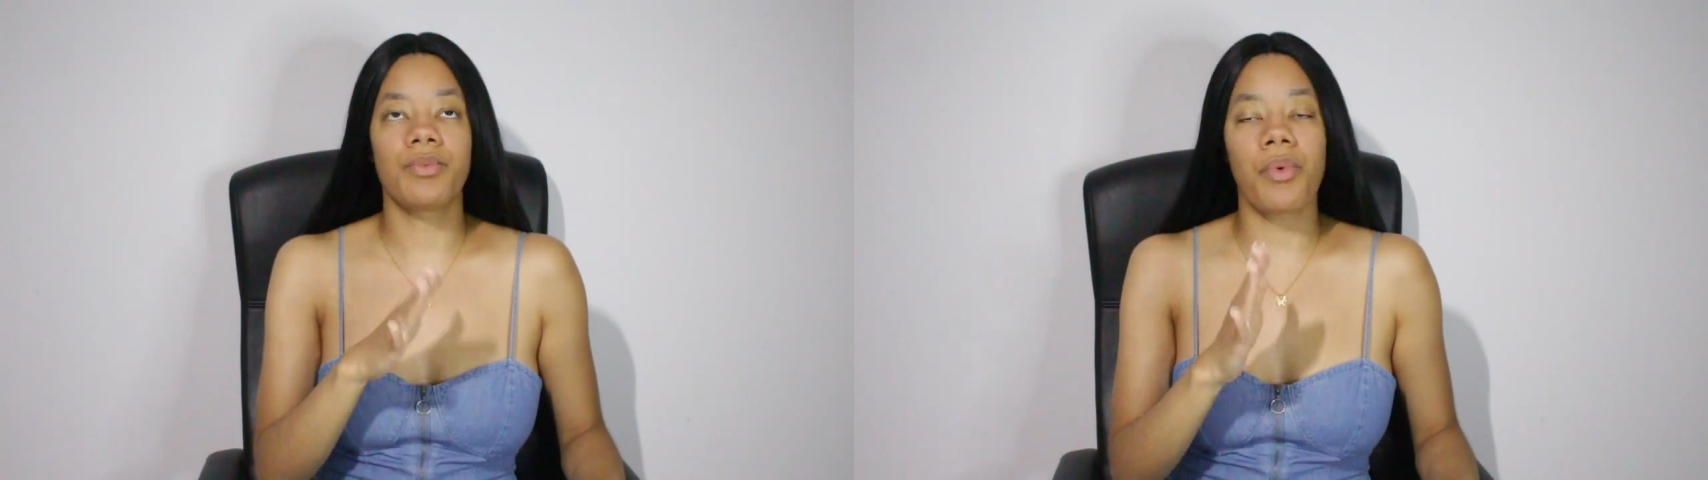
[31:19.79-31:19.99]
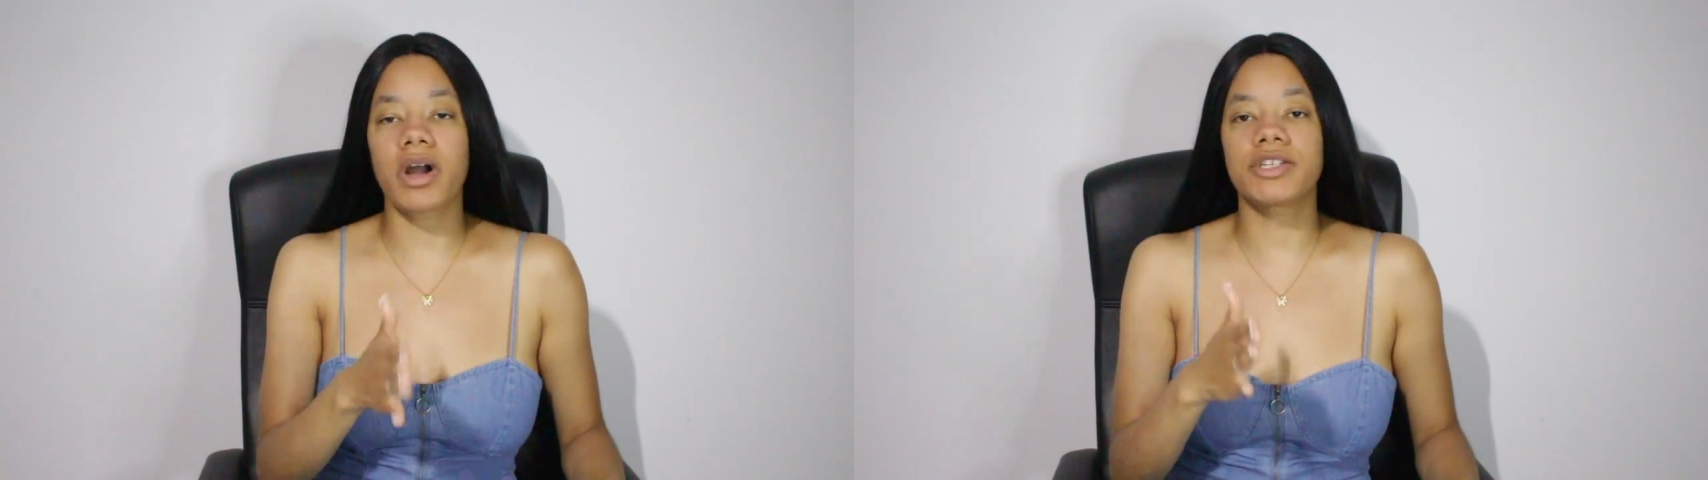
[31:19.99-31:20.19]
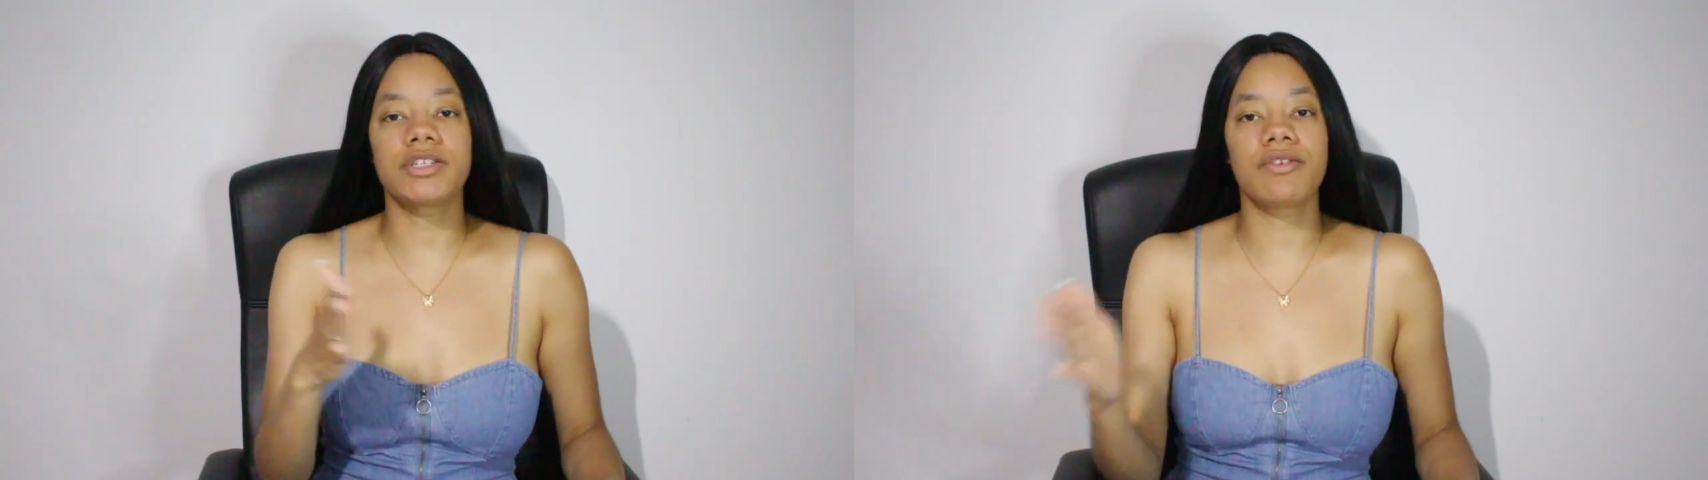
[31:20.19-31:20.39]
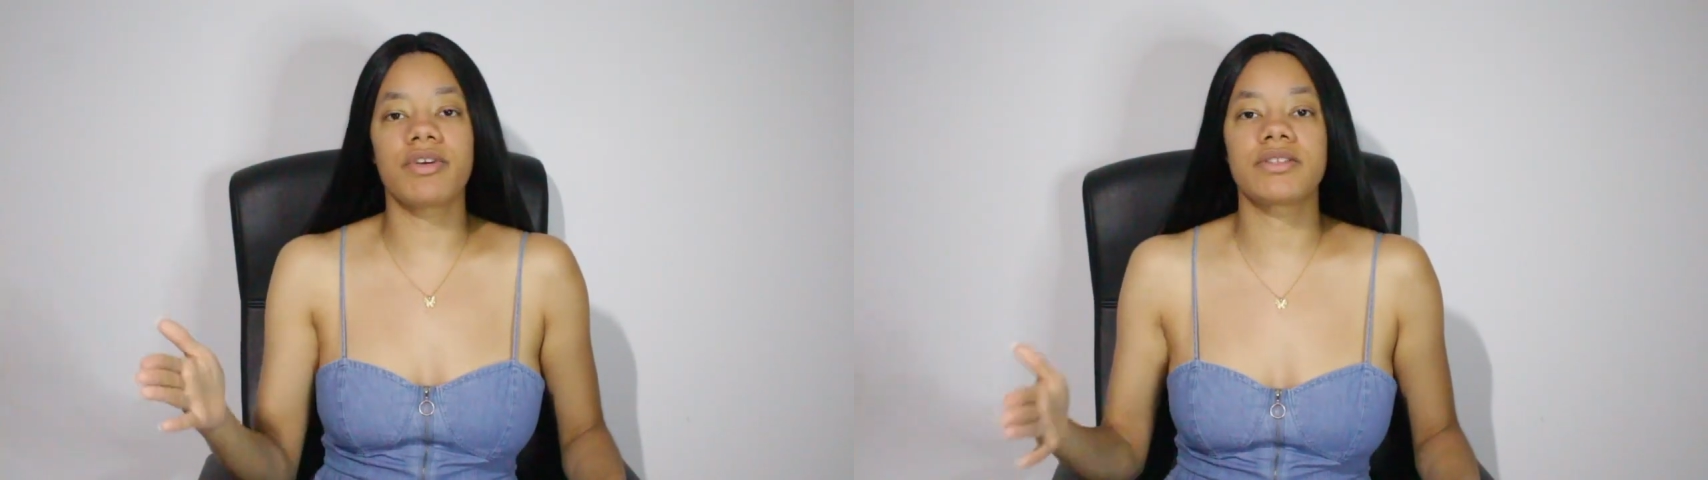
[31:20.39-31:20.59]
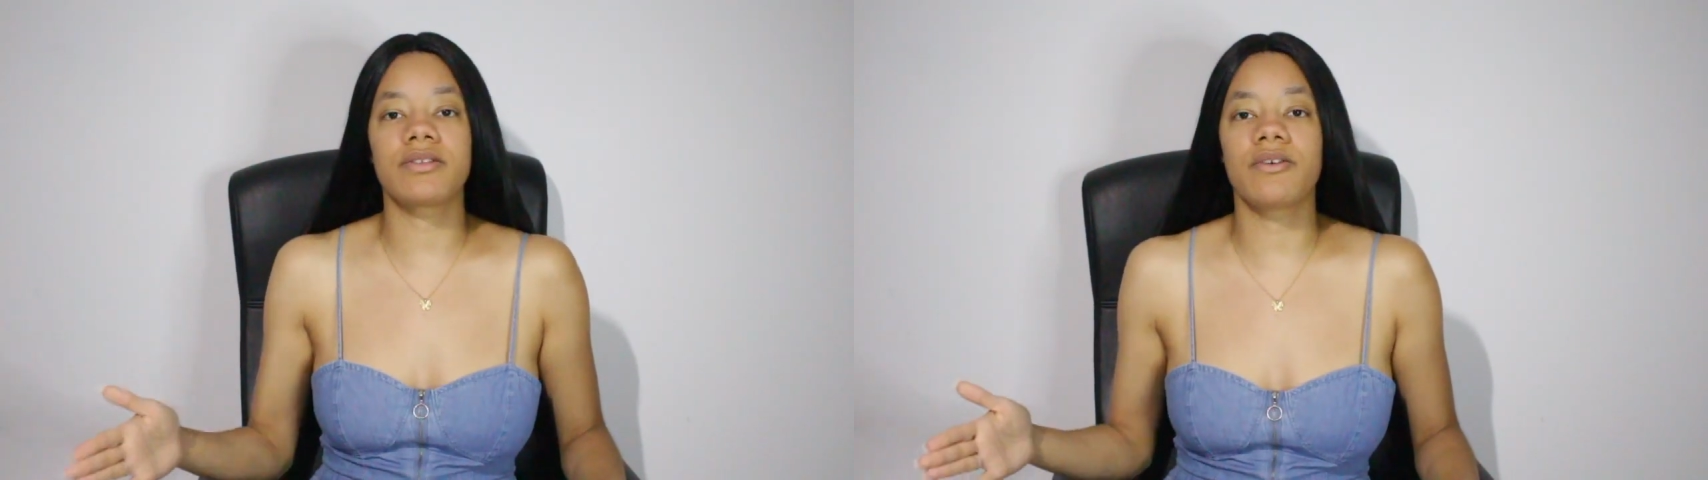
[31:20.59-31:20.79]
watching the
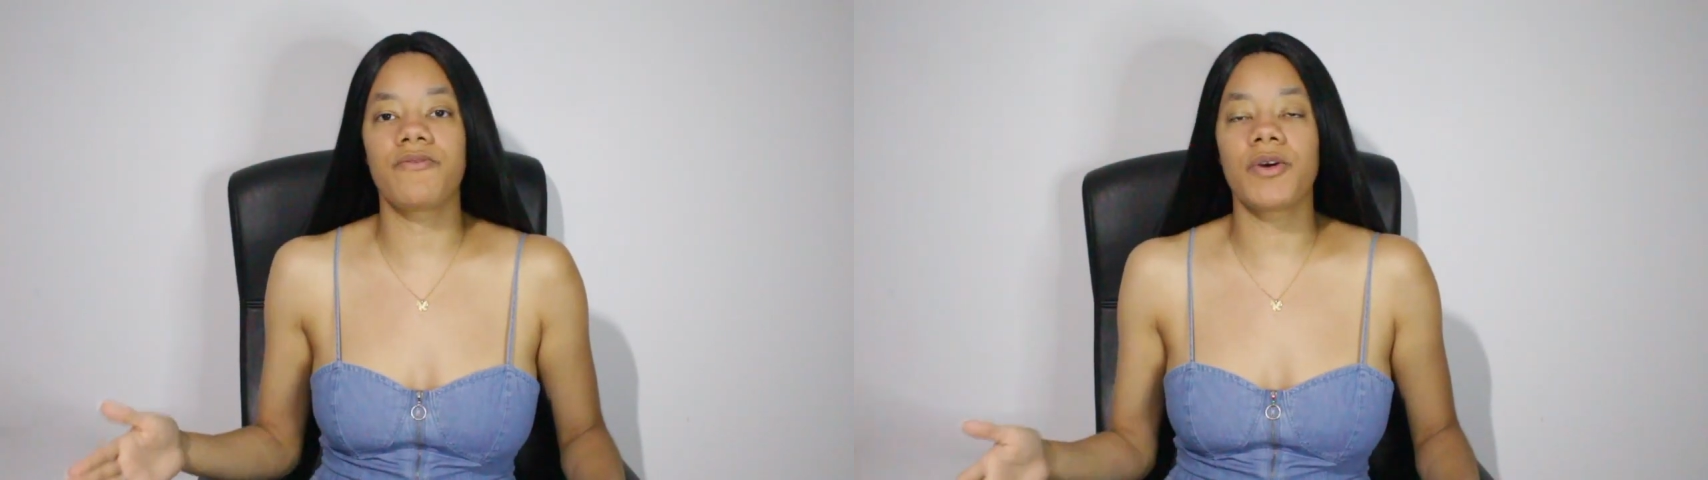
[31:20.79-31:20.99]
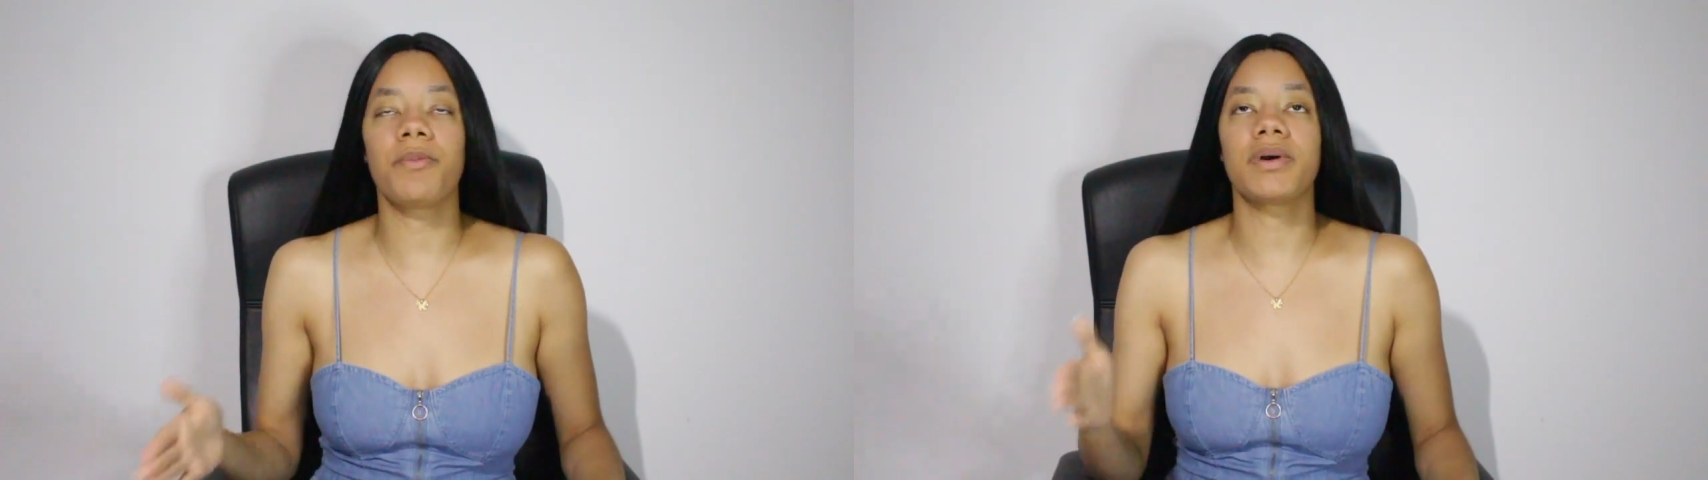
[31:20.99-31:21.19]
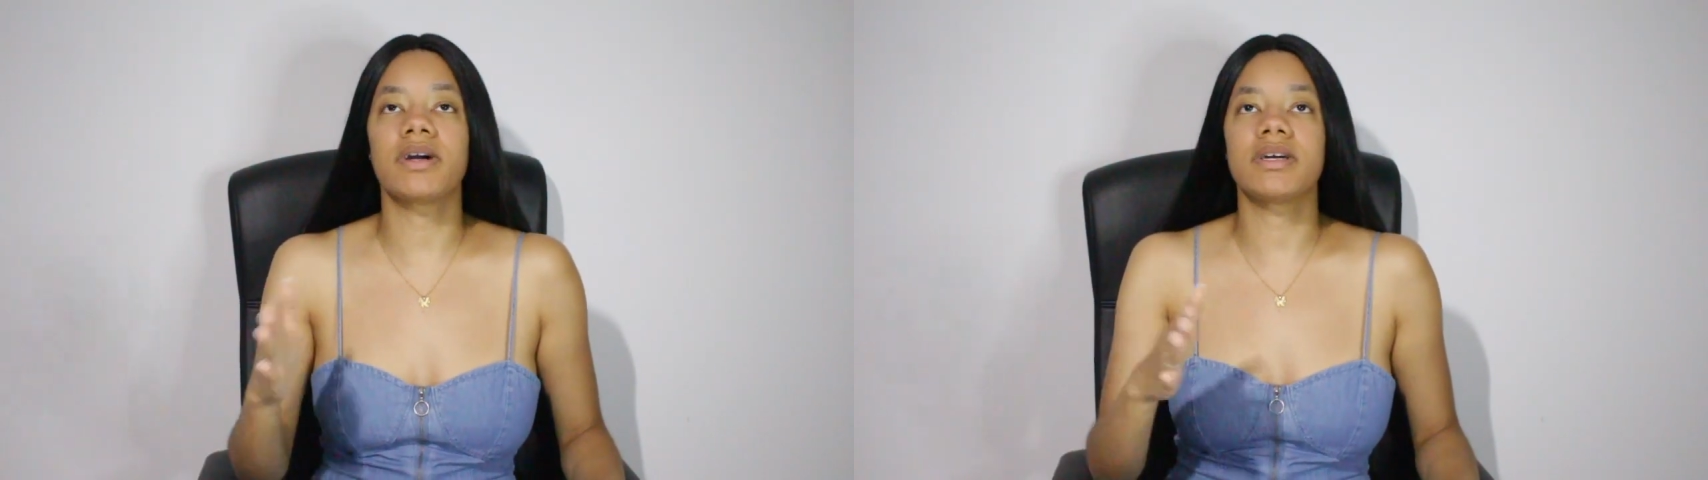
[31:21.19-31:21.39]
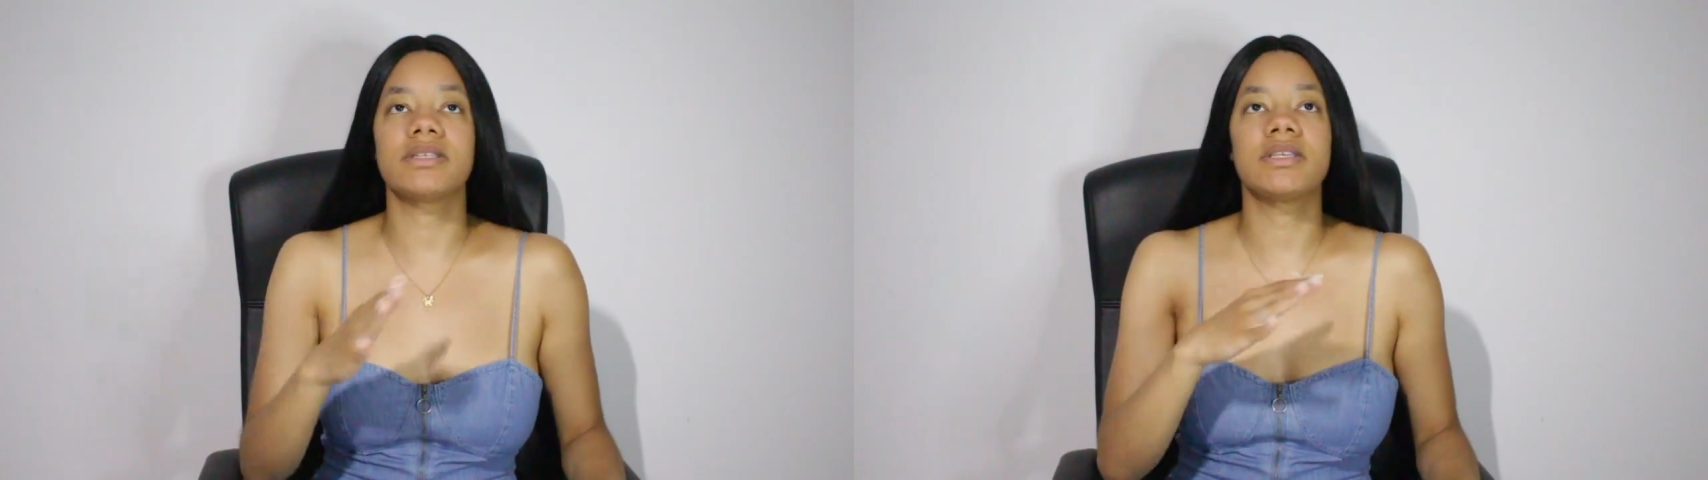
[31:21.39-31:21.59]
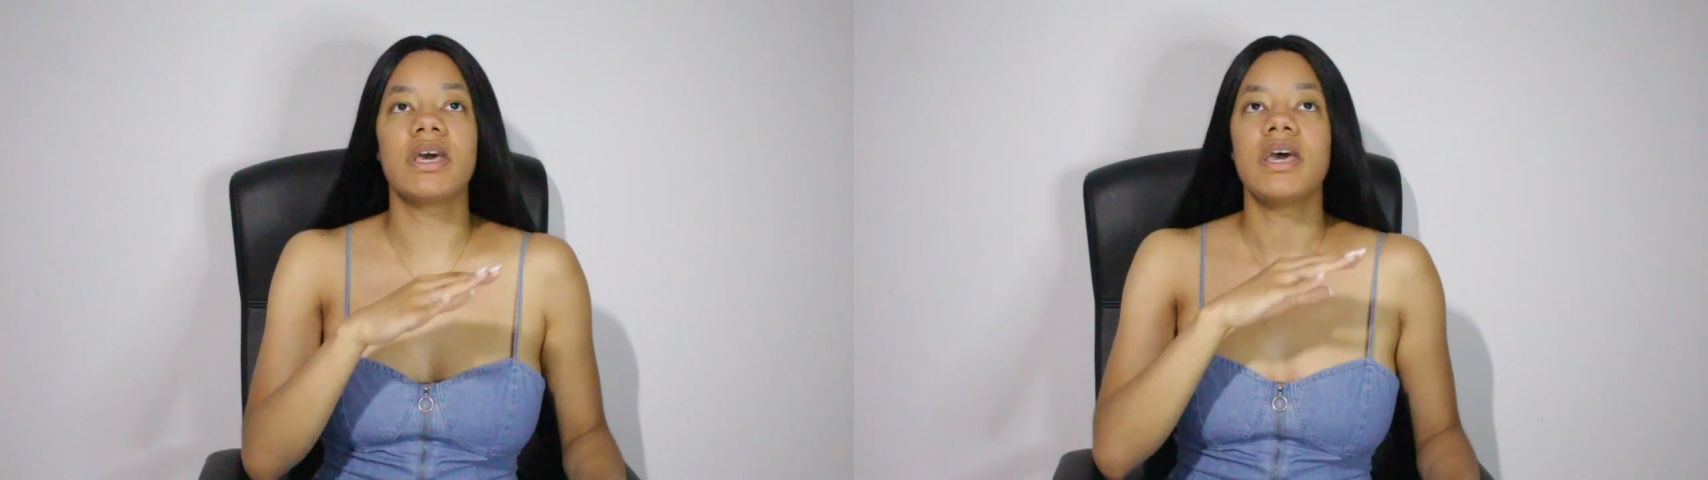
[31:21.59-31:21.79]
rest of the film, because